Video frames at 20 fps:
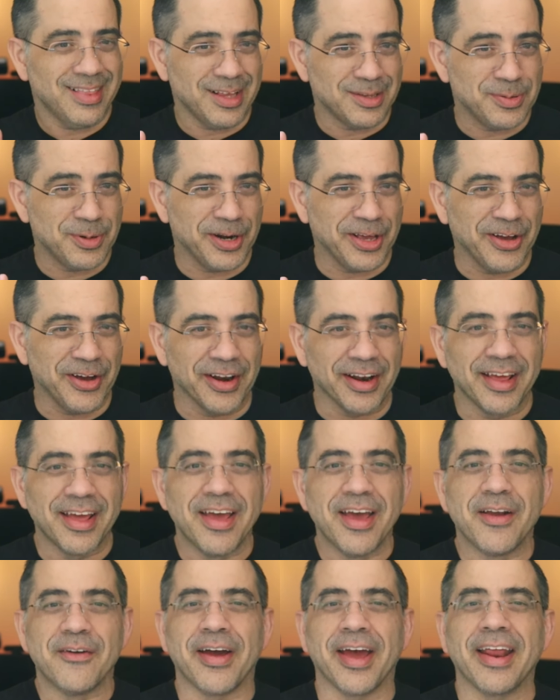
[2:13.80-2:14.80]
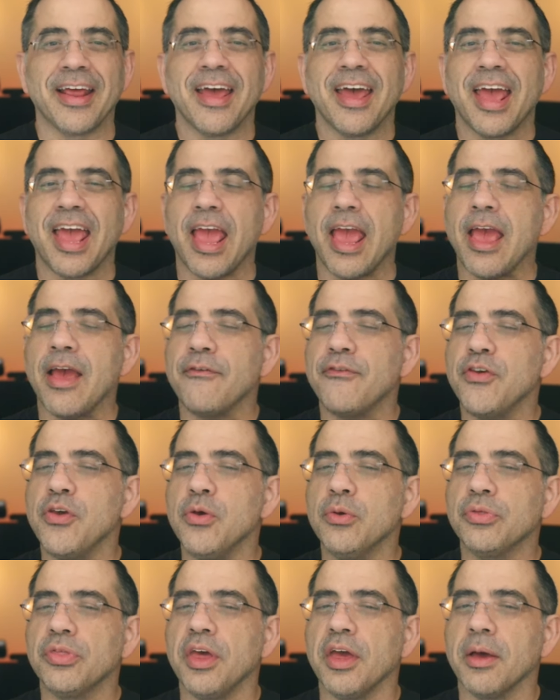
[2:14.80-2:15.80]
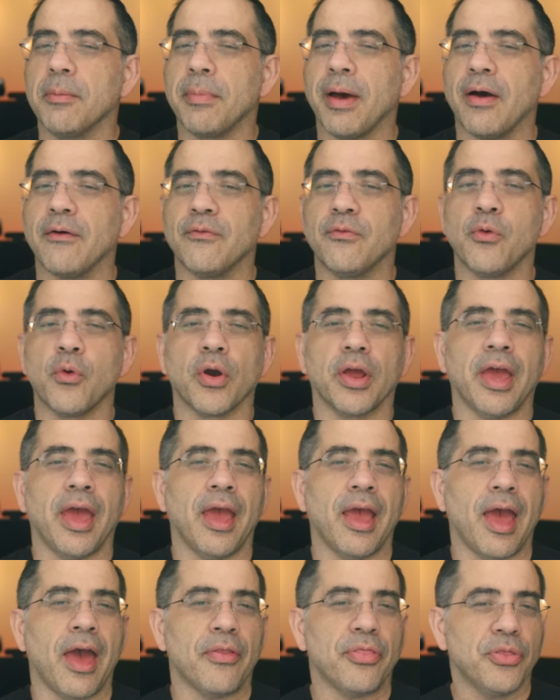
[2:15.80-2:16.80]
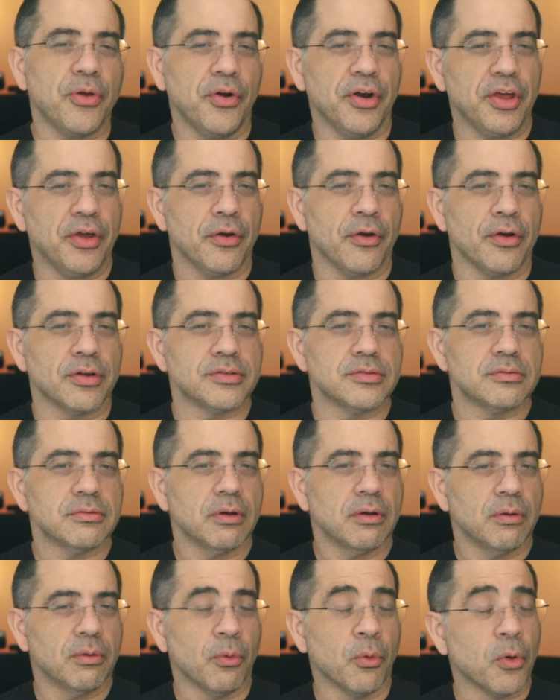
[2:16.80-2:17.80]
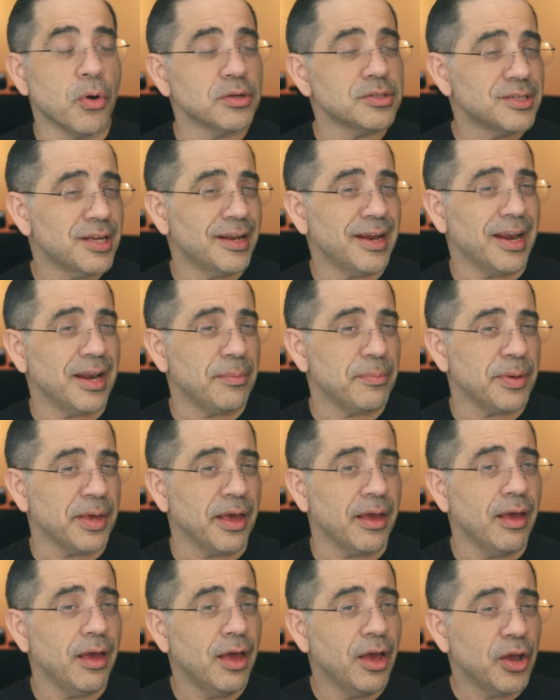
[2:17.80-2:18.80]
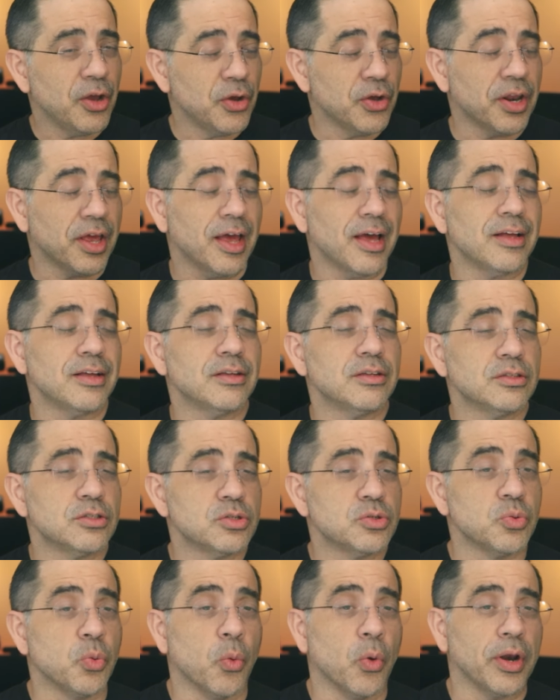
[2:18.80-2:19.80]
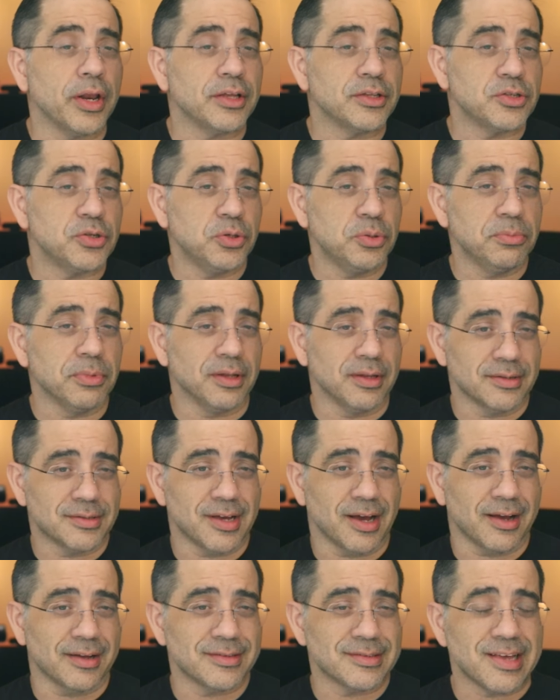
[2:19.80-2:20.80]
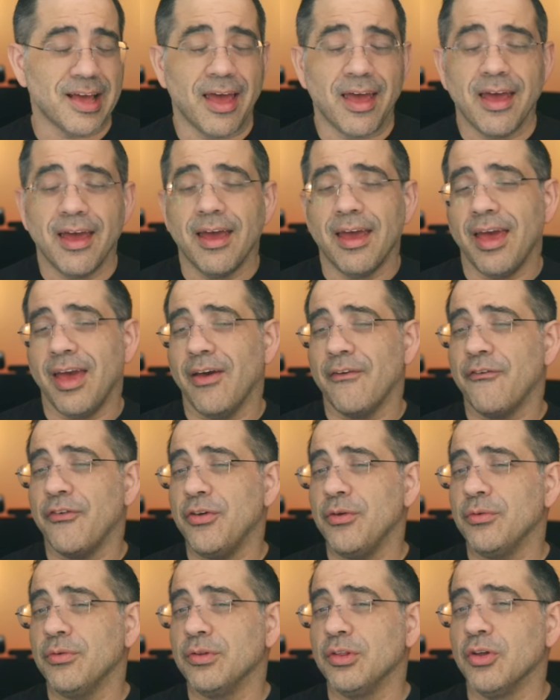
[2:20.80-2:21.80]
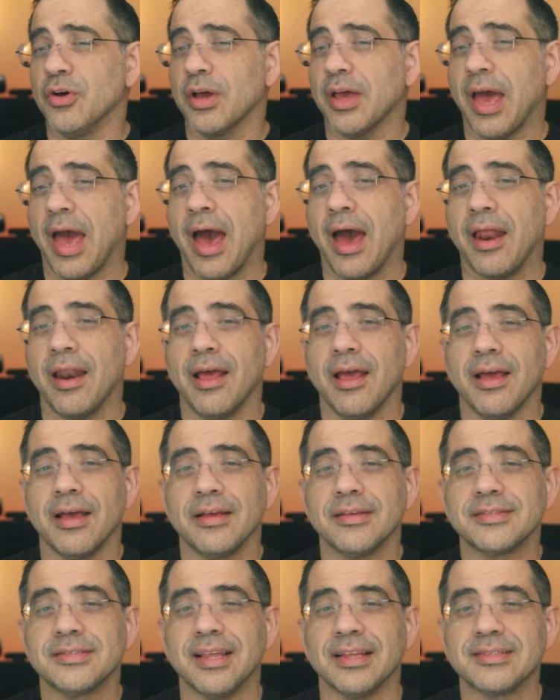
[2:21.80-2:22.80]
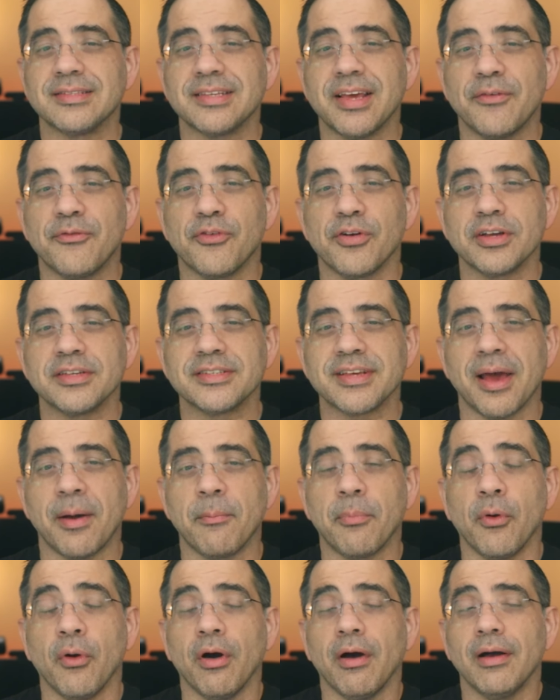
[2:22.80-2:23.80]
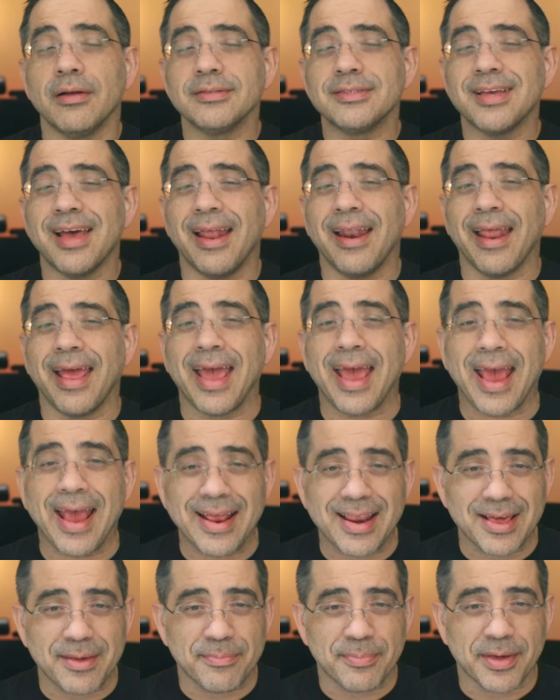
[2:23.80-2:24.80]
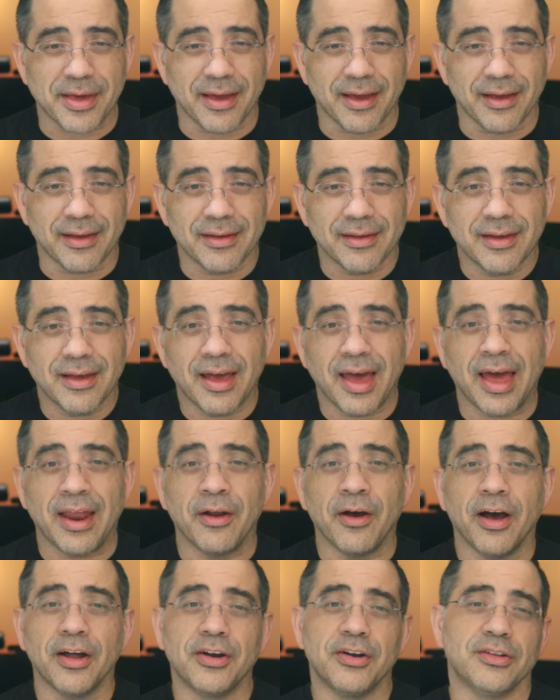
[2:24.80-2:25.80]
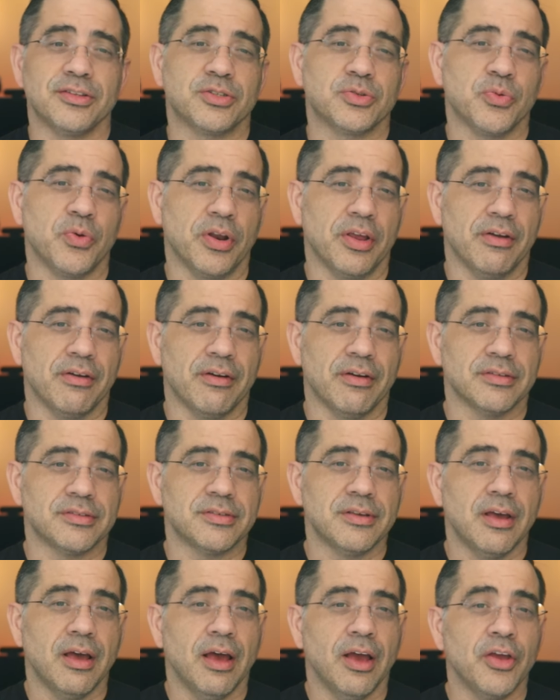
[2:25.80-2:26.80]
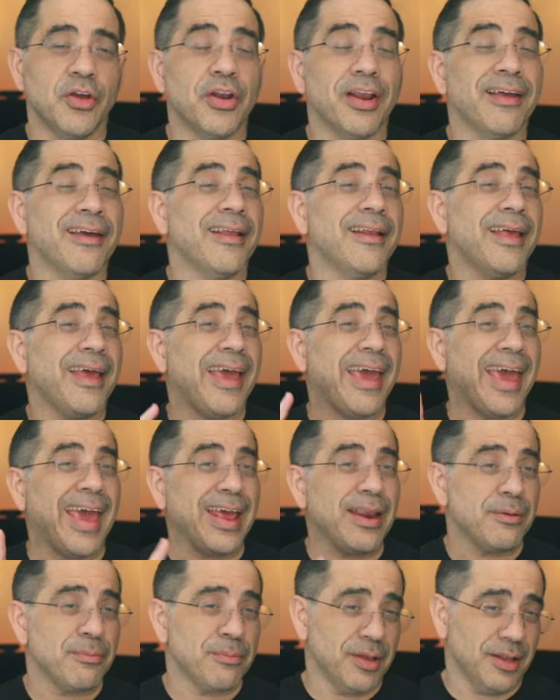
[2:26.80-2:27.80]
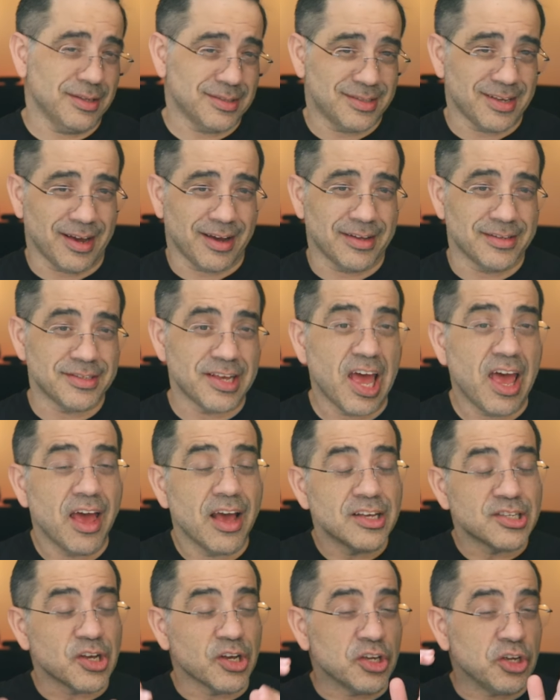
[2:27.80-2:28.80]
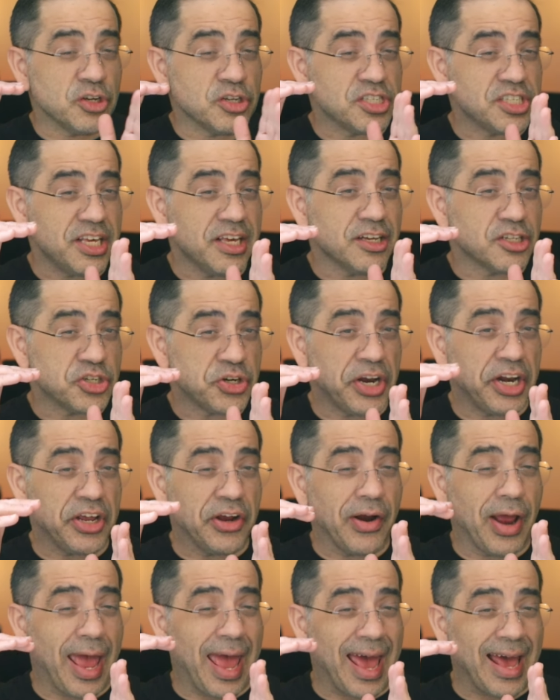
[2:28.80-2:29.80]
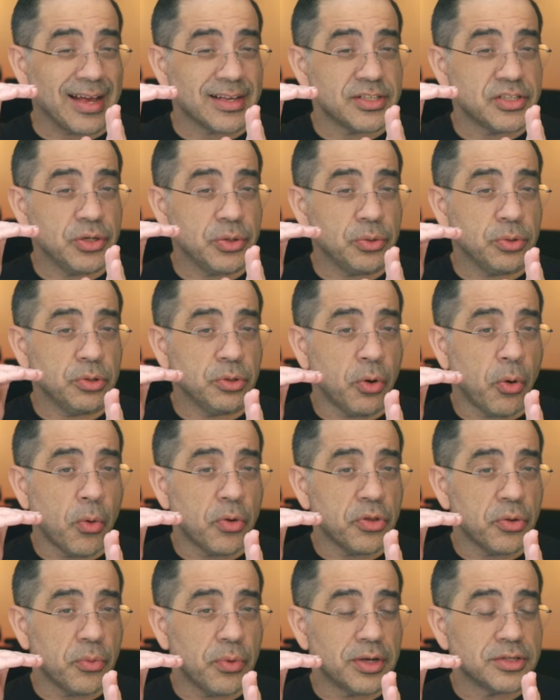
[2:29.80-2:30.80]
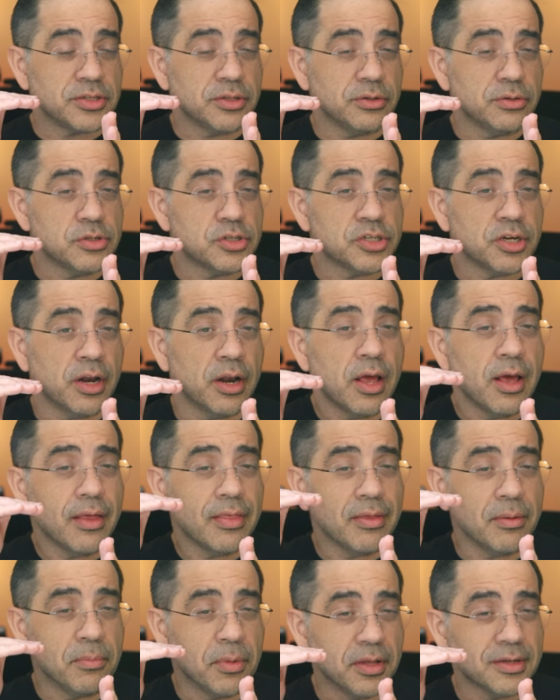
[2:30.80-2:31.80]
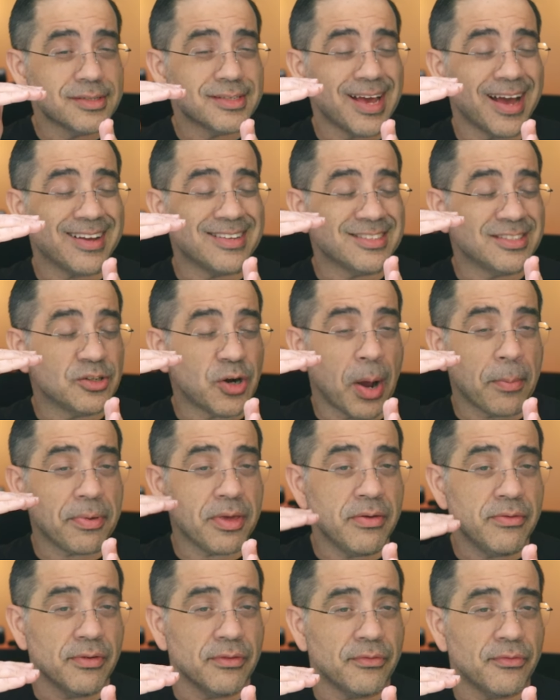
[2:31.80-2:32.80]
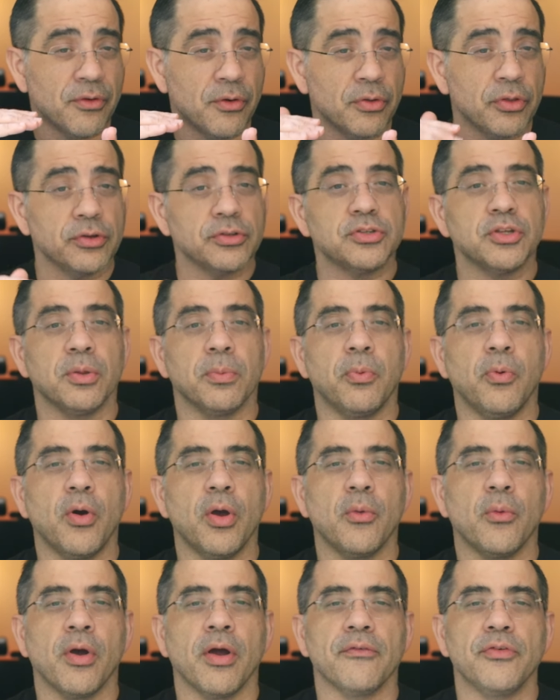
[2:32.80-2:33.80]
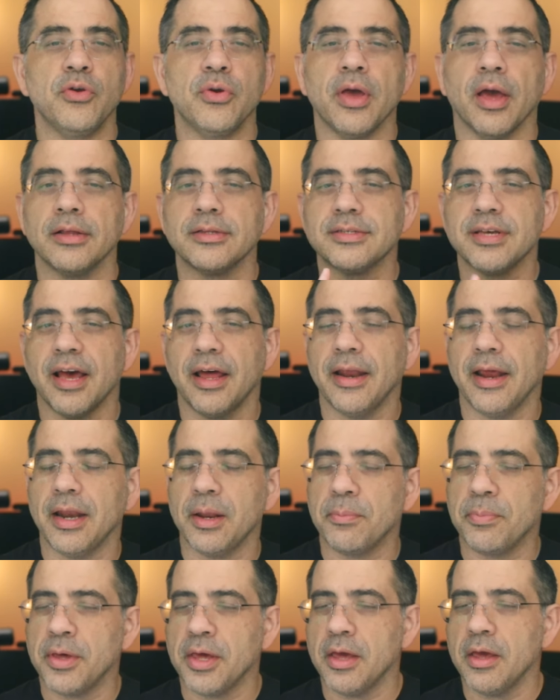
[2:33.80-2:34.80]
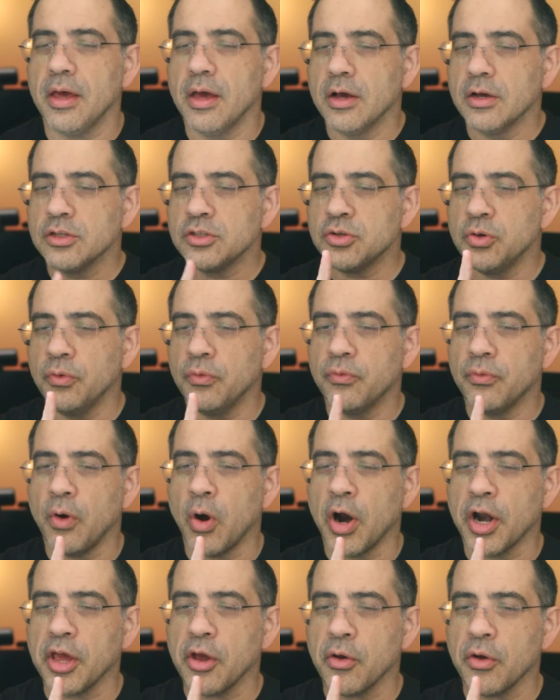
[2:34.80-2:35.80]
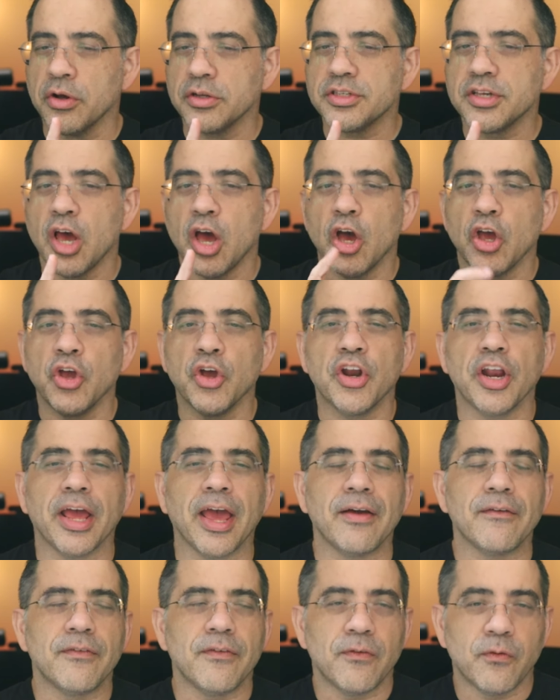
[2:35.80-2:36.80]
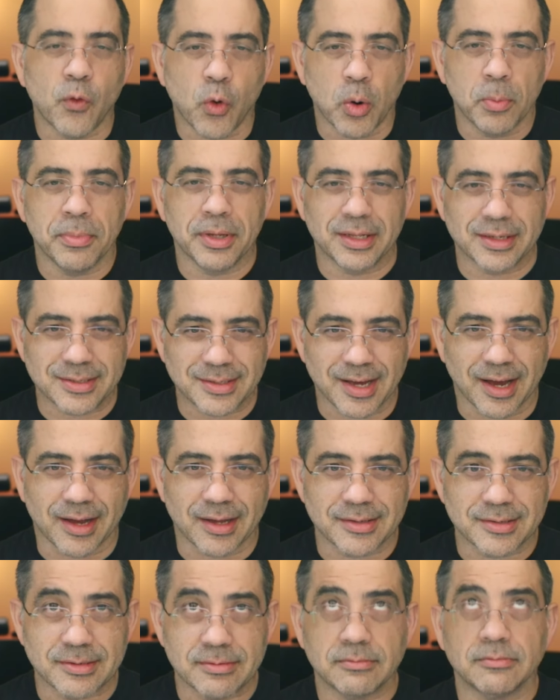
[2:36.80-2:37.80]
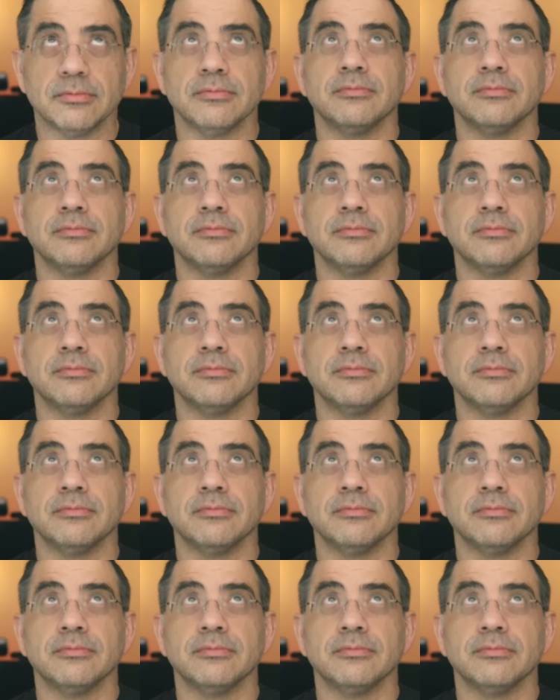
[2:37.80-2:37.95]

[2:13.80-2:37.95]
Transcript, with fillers: That's pretty good, right? If you think about 4K at 30 hertz or 1080p, you're going to get 22 milliseconds. If you look at, let's say for example, 1080p at 120 hertz. You're gonna get eight milliseconds. So you're seeing a trend here. As you lower the resolution, the milliseconds drop even further to the point where if you get 1080p, 240 hertz, you're gonna get four milliseconds